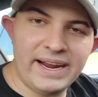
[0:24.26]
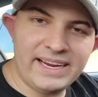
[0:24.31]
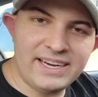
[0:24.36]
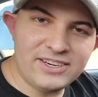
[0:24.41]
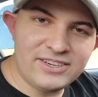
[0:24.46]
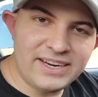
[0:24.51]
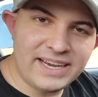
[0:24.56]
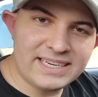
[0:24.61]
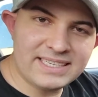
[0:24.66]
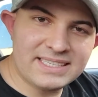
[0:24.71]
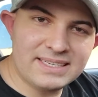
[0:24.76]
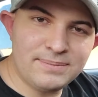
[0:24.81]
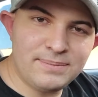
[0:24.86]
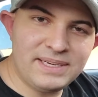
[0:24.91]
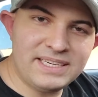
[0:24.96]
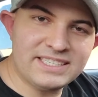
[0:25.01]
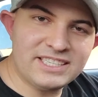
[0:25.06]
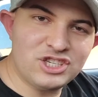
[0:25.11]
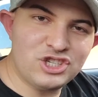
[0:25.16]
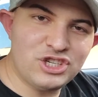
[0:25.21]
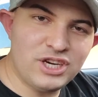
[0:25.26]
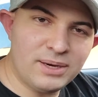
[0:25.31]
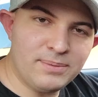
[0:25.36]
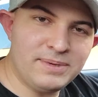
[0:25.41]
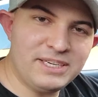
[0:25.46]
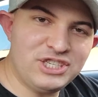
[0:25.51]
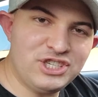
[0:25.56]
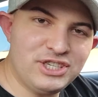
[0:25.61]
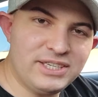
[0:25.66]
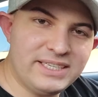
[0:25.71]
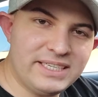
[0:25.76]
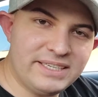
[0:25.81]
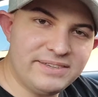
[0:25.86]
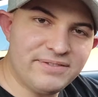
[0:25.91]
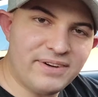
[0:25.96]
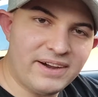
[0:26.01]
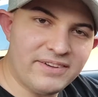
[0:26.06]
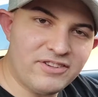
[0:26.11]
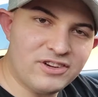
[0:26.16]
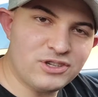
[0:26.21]
here next to me is a Shelby
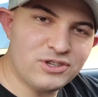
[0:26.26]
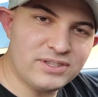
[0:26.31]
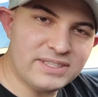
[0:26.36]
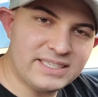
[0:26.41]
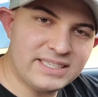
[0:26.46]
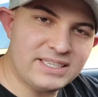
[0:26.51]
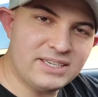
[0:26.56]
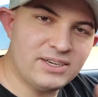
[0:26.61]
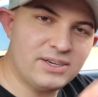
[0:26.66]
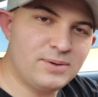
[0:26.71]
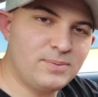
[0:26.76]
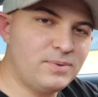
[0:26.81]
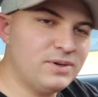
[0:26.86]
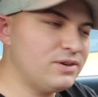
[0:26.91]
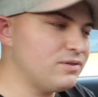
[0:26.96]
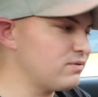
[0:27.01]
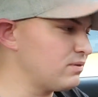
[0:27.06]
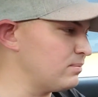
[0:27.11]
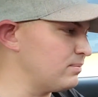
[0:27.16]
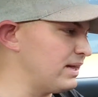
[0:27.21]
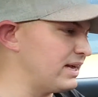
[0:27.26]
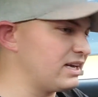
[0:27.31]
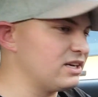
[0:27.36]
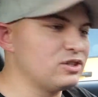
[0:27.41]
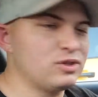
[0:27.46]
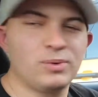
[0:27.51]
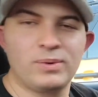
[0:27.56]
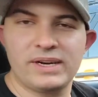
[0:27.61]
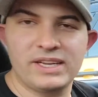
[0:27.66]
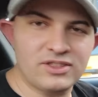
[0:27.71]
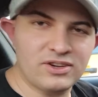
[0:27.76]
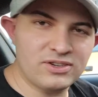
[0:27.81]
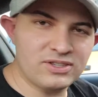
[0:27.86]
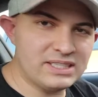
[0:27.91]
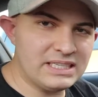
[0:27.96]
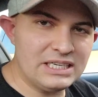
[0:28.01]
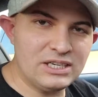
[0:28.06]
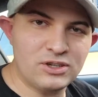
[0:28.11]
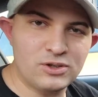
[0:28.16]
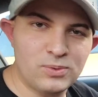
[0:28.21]
GT500 steering wheel from like a
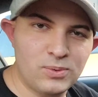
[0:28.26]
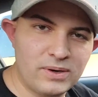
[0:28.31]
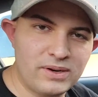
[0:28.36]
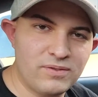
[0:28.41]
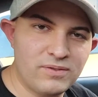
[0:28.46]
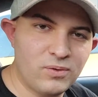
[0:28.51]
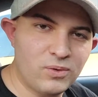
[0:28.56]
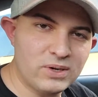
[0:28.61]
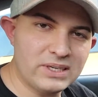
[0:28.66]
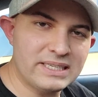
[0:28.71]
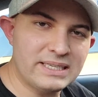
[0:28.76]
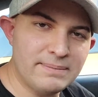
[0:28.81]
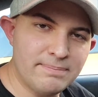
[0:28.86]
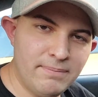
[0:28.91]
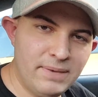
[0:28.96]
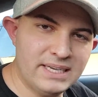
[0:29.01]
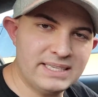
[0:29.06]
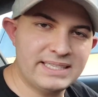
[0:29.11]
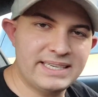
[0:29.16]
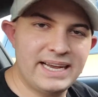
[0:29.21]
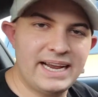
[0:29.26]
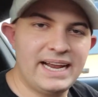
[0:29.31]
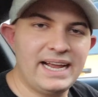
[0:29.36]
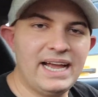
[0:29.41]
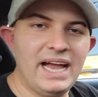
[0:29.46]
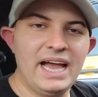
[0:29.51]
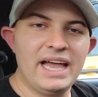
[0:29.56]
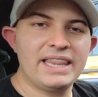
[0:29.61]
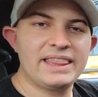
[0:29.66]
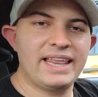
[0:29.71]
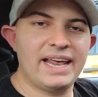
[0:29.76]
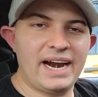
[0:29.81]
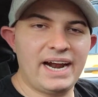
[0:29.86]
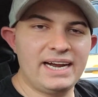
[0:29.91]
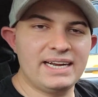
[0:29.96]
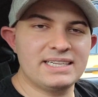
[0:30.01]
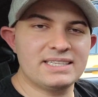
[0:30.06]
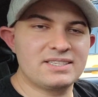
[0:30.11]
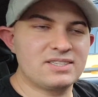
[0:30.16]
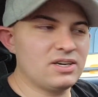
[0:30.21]
2013 or 2014 Mustang that
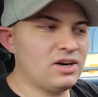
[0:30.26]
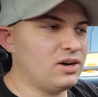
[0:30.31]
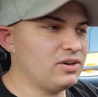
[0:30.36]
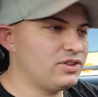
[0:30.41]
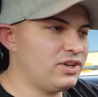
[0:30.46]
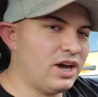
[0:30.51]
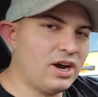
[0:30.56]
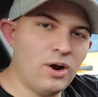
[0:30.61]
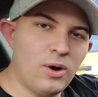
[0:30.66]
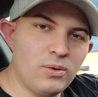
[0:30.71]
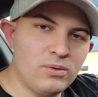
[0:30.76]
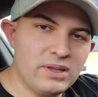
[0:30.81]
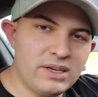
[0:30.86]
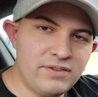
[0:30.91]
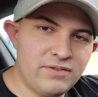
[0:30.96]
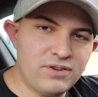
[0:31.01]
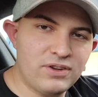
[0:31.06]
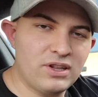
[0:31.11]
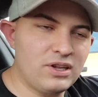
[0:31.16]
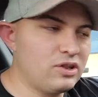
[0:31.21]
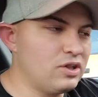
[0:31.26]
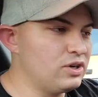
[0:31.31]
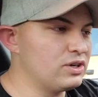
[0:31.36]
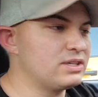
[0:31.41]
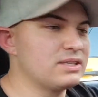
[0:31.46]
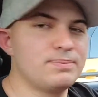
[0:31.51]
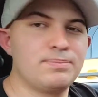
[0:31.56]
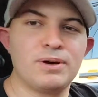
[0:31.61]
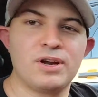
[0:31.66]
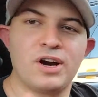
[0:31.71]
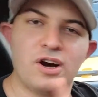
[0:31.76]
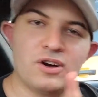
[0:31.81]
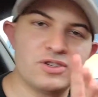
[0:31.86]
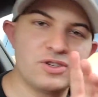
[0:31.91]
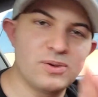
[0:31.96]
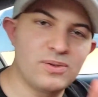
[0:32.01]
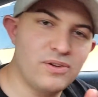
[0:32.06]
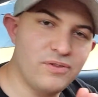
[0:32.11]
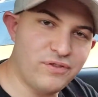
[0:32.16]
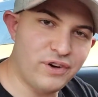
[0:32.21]
I installed not only for the looks but
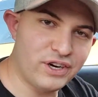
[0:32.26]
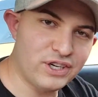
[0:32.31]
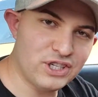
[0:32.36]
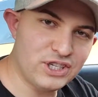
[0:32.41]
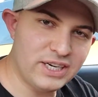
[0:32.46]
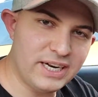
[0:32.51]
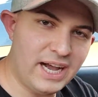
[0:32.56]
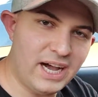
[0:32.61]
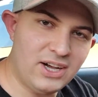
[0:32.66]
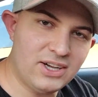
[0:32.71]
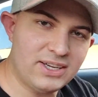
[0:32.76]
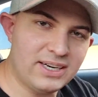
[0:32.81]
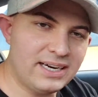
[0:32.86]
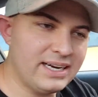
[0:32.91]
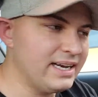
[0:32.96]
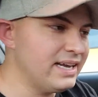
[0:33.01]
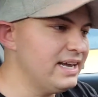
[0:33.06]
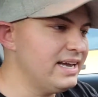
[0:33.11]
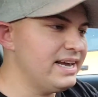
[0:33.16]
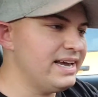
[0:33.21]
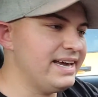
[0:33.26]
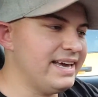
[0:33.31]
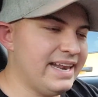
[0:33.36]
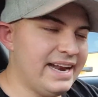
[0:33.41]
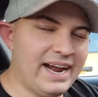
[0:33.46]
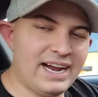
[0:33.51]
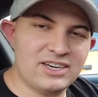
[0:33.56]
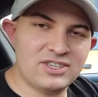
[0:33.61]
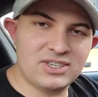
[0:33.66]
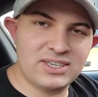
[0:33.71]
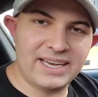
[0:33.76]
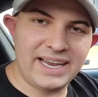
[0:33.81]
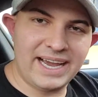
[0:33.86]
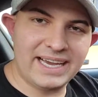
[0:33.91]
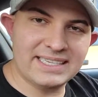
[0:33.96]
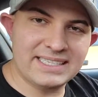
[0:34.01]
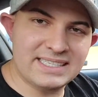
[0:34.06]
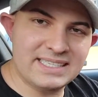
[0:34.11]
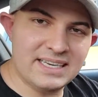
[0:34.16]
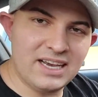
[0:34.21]
also the functionality. It actually
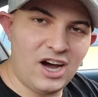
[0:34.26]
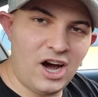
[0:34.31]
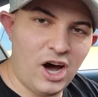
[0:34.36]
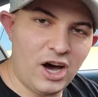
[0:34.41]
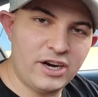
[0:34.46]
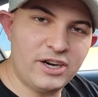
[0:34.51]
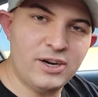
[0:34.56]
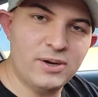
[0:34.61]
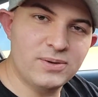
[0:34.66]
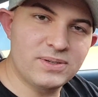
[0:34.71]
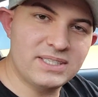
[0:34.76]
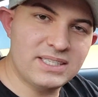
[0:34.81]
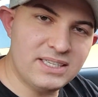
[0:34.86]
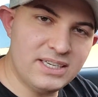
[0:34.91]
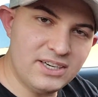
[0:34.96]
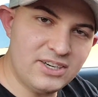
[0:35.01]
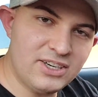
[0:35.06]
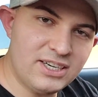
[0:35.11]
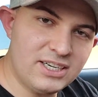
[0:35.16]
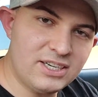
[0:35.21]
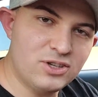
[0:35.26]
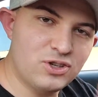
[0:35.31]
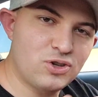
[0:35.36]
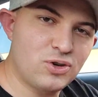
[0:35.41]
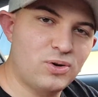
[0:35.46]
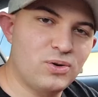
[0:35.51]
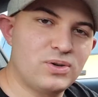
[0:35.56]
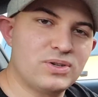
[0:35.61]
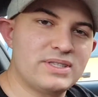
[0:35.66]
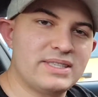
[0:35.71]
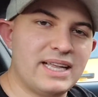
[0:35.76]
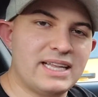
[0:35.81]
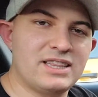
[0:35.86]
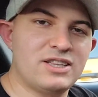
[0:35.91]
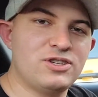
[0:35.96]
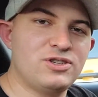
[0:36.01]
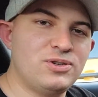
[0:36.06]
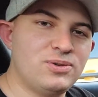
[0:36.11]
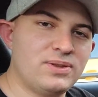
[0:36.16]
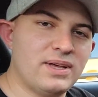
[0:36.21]
has audio steering controls that
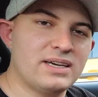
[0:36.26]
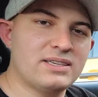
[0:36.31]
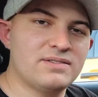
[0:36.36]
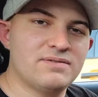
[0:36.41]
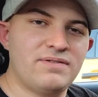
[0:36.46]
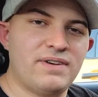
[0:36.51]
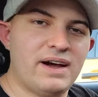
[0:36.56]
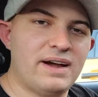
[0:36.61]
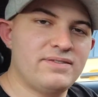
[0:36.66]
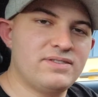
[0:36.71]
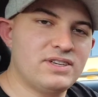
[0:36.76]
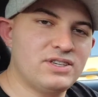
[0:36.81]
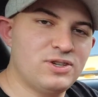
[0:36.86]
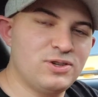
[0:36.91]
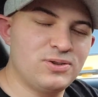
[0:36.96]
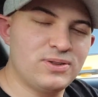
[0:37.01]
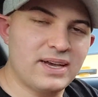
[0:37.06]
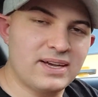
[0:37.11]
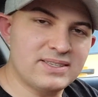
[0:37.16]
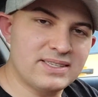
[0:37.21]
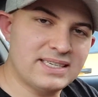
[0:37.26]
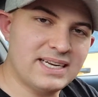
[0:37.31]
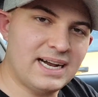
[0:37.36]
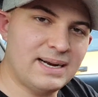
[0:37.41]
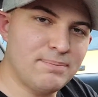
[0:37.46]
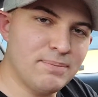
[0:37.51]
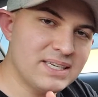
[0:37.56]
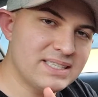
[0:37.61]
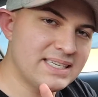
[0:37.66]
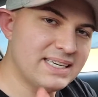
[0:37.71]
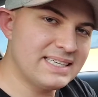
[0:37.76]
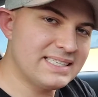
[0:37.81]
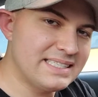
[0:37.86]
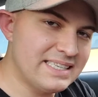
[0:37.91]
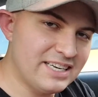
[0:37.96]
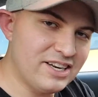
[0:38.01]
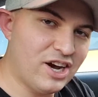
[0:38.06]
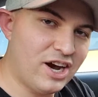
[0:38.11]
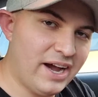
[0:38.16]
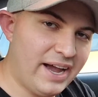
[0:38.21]
the 2005 to 2009 Mustangs
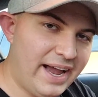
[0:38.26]
did not